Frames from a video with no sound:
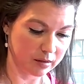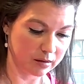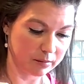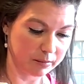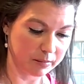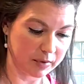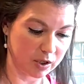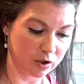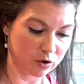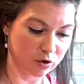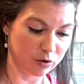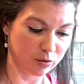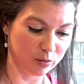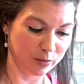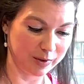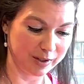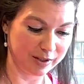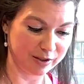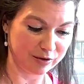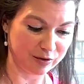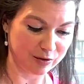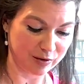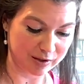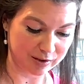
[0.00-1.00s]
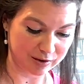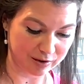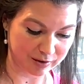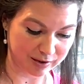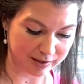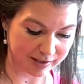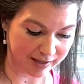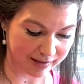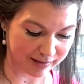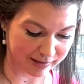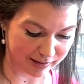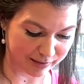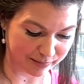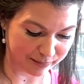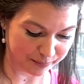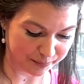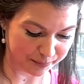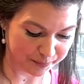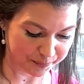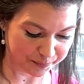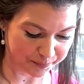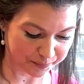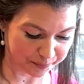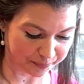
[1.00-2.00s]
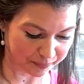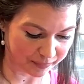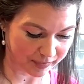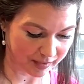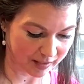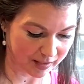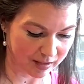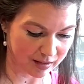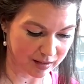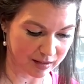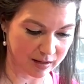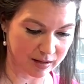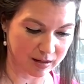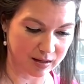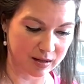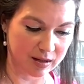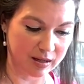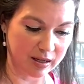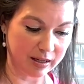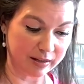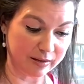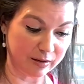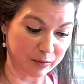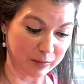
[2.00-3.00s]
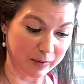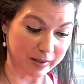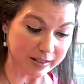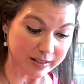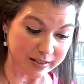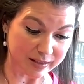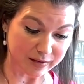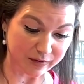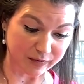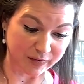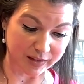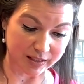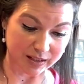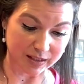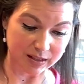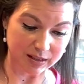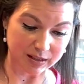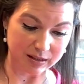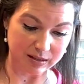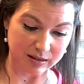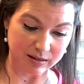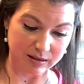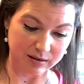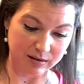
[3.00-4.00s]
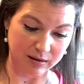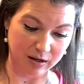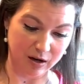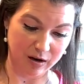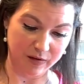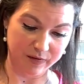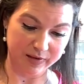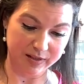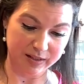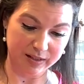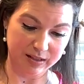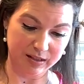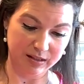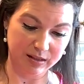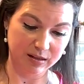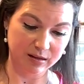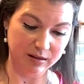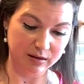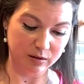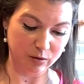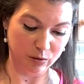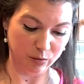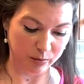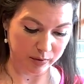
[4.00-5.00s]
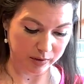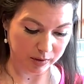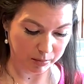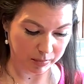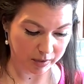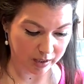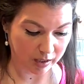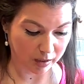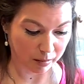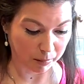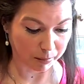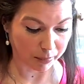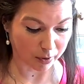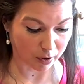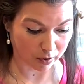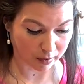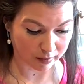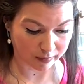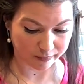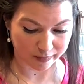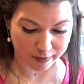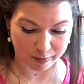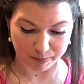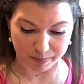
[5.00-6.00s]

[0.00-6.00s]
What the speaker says: Make sure we can dress our salad. And the rest of this, obviously, is going to become part of our